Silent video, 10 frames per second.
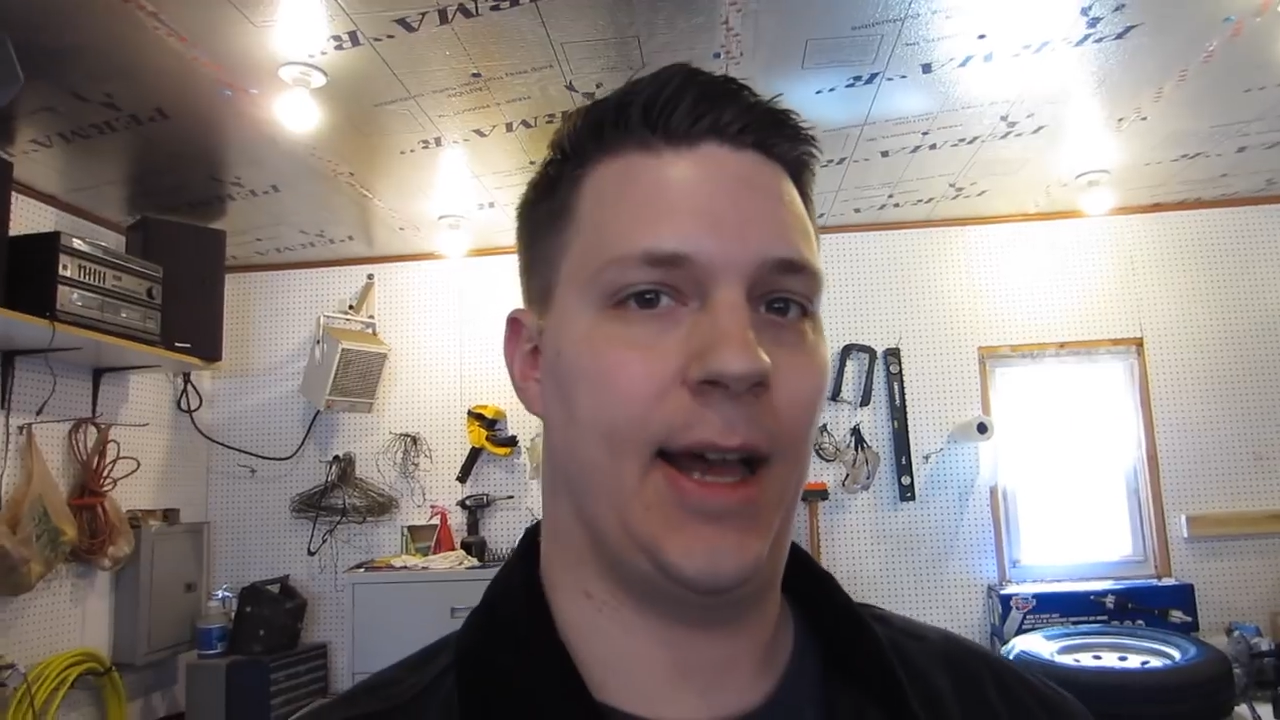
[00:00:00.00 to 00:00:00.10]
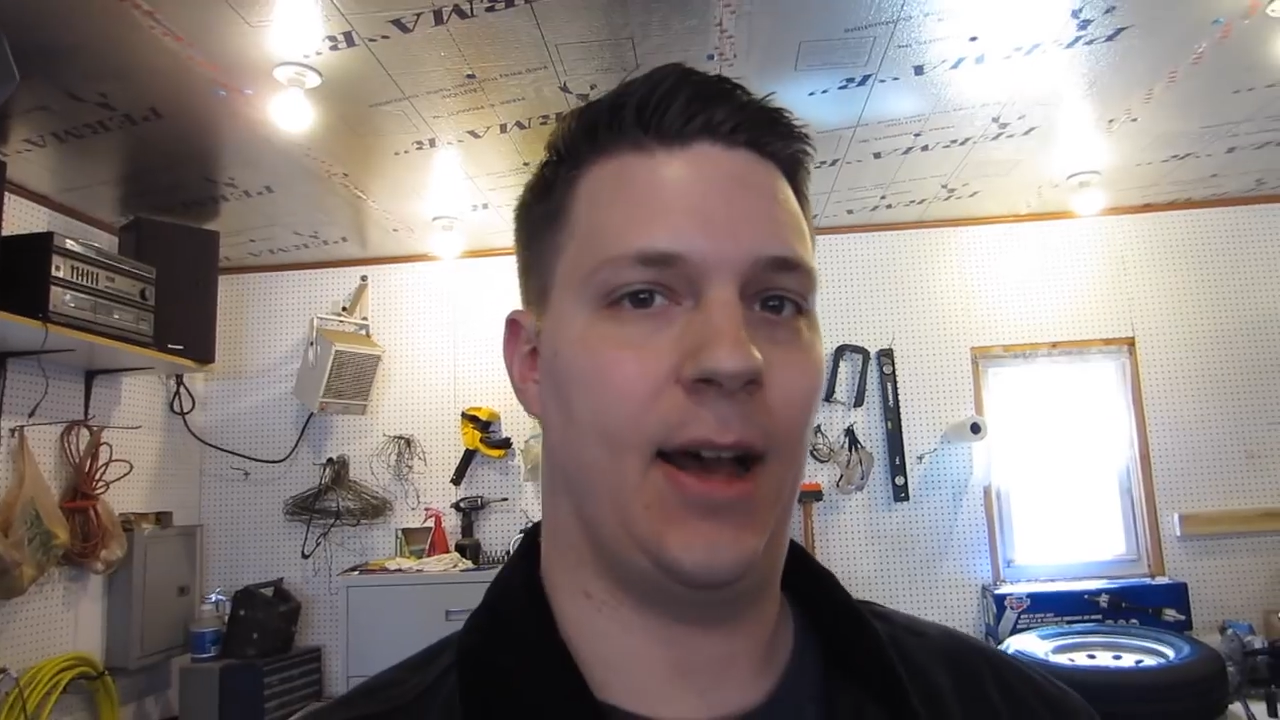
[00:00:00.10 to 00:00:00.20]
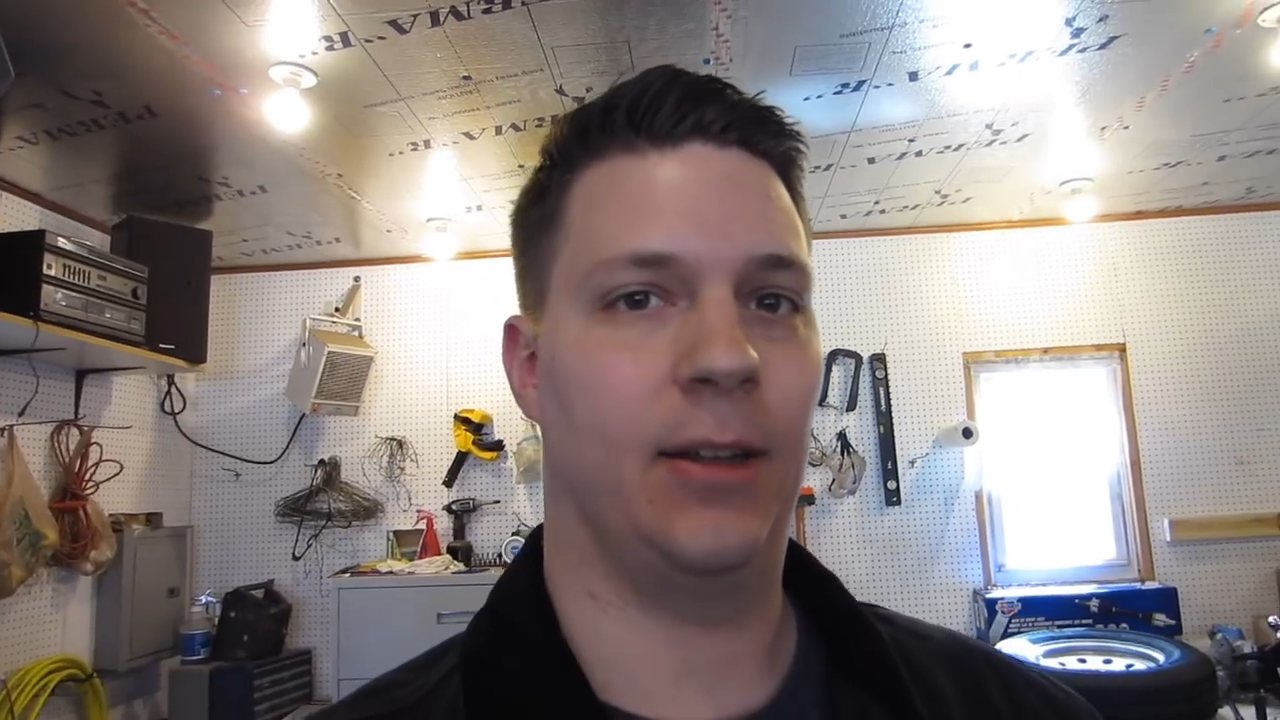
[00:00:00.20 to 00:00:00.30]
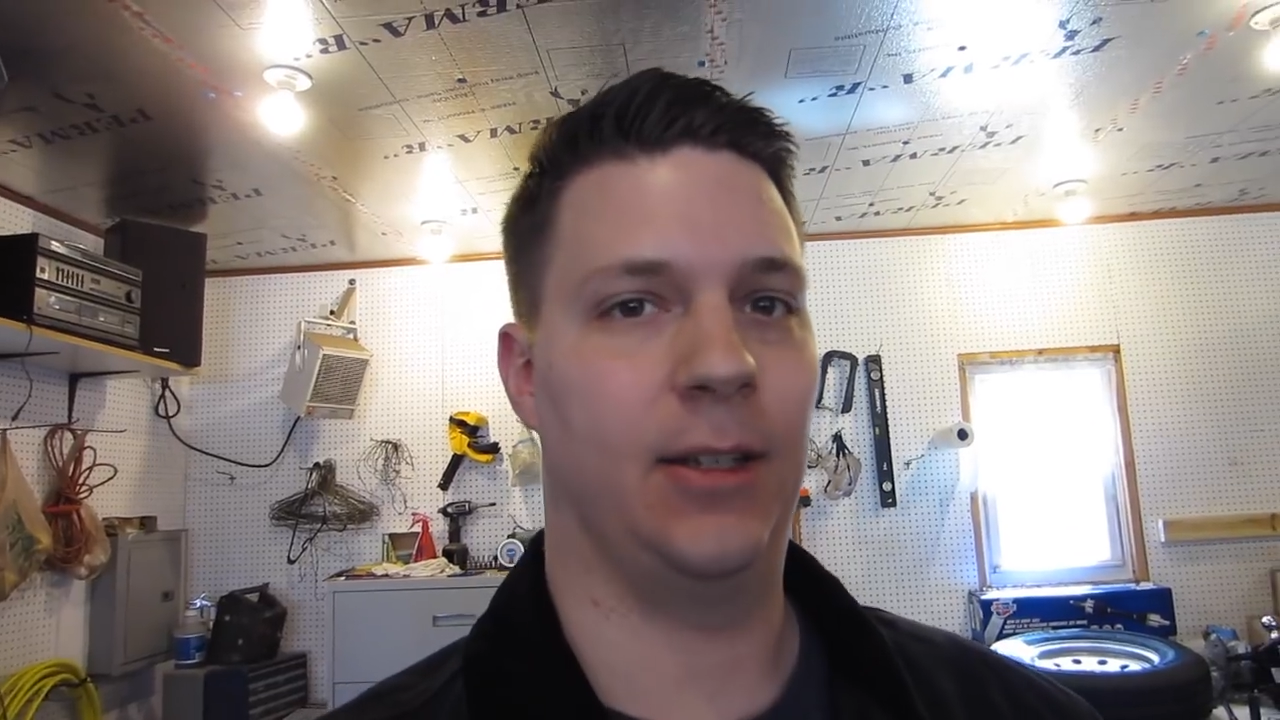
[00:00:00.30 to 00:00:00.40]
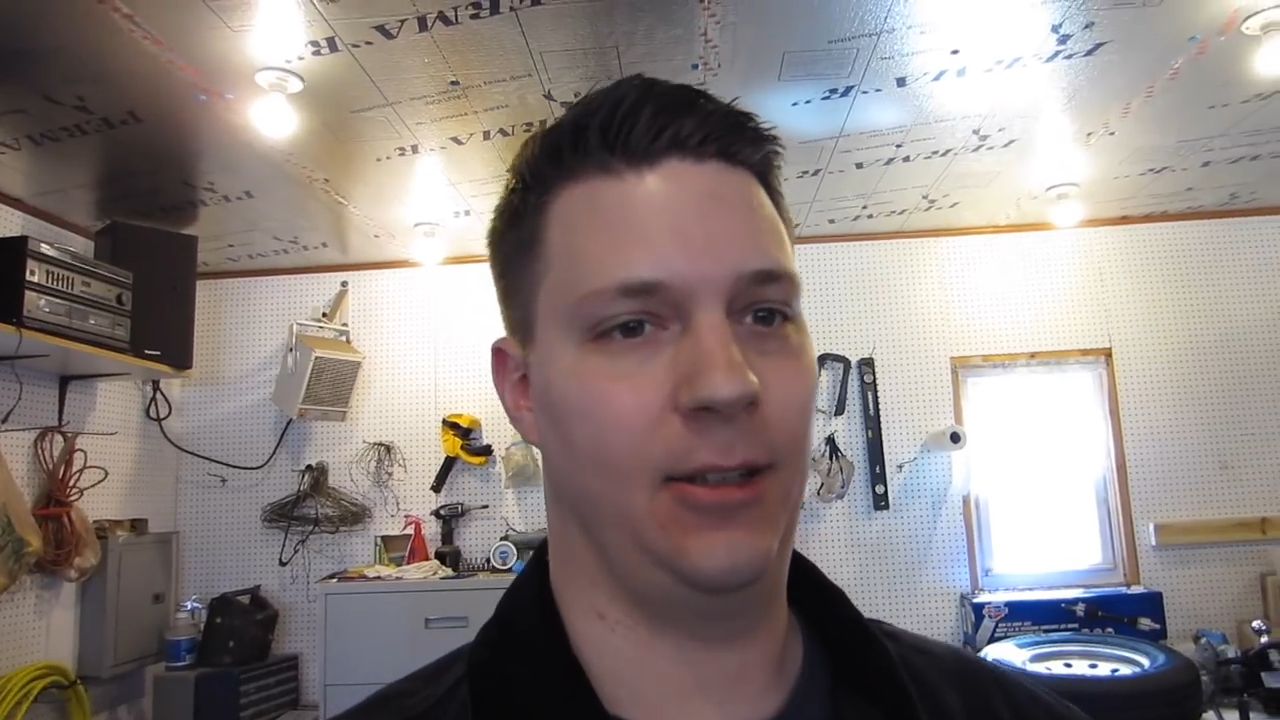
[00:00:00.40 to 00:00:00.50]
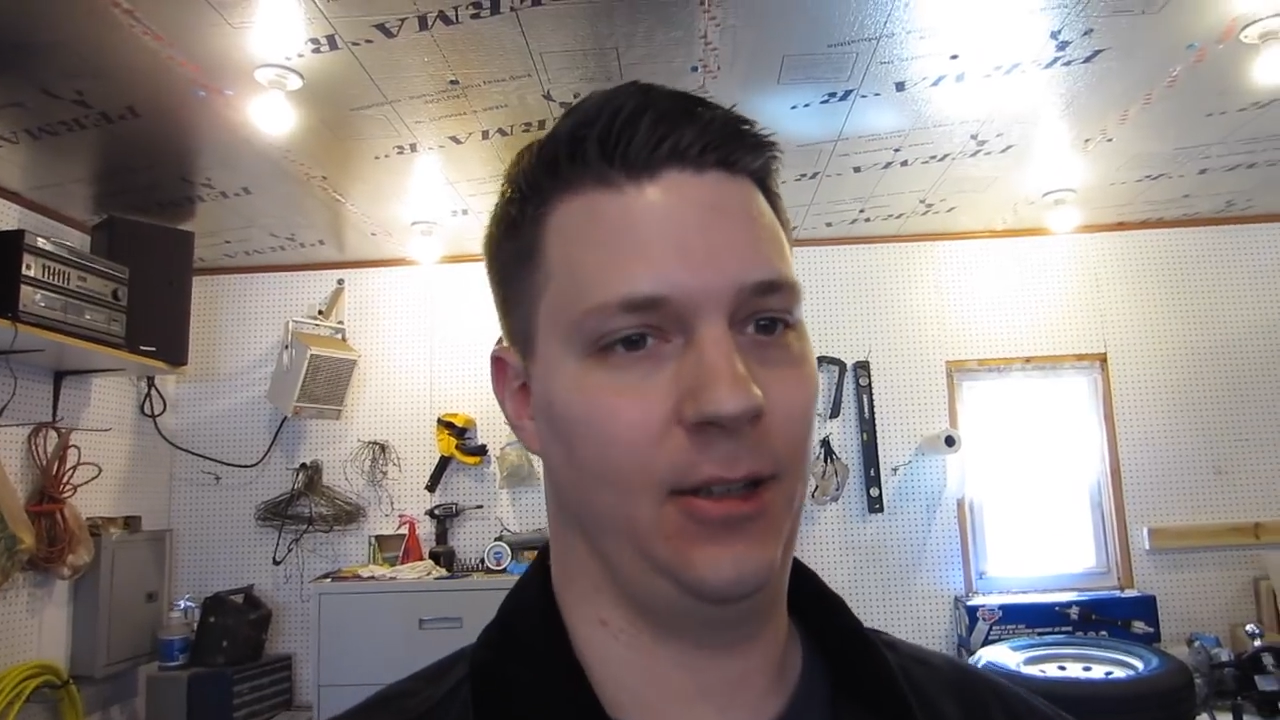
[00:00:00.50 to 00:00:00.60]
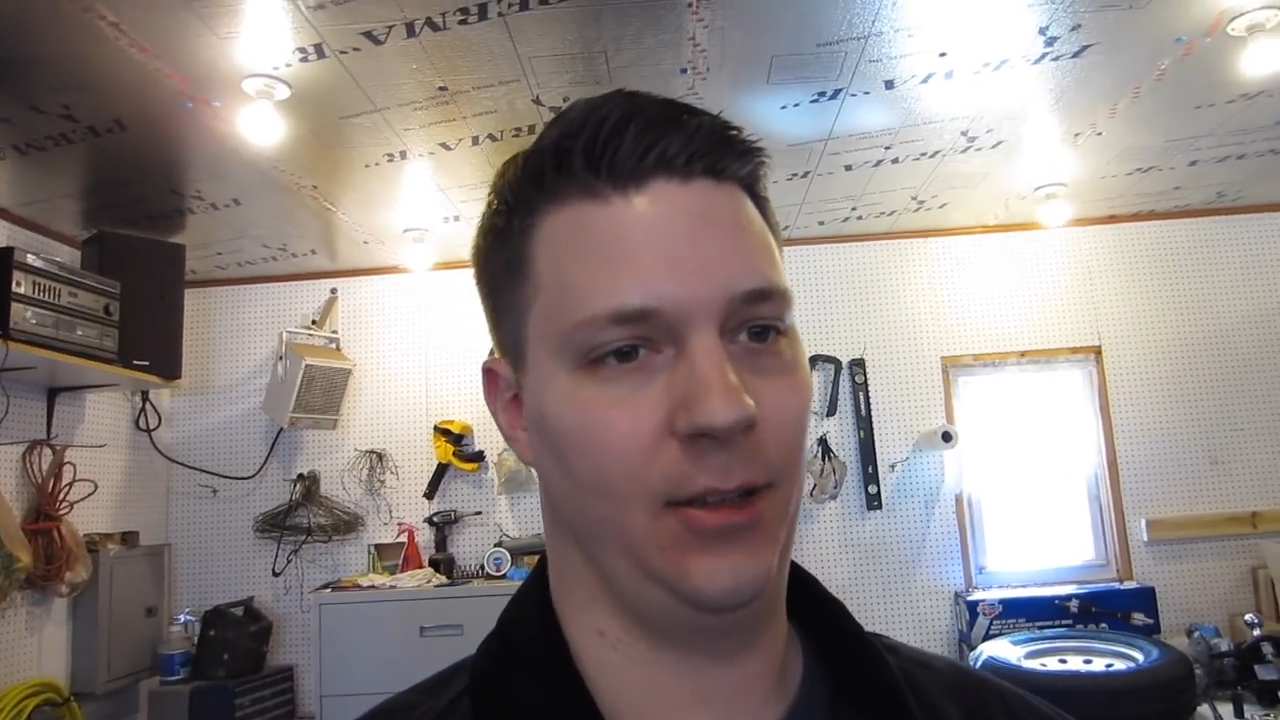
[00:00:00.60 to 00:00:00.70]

out,